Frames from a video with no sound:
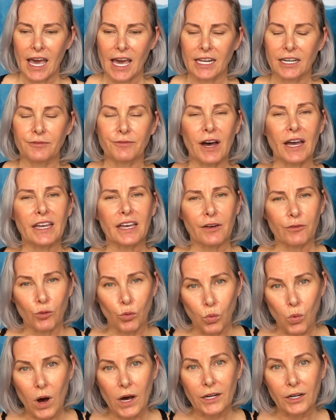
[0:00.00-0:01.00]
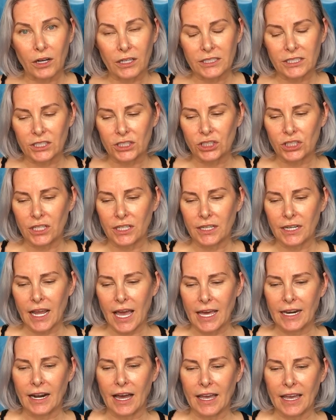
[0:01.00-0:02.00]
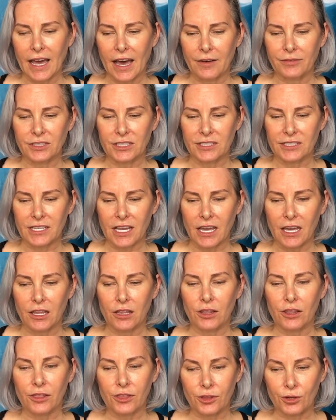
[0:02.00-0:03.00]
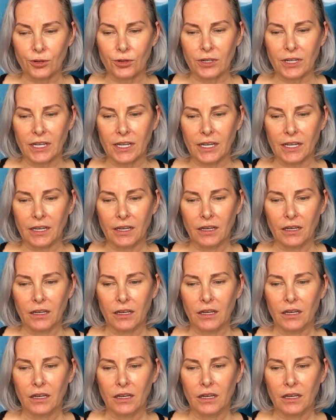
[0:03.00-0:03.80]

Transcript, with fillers: And if I have one audition and I have to say thirty,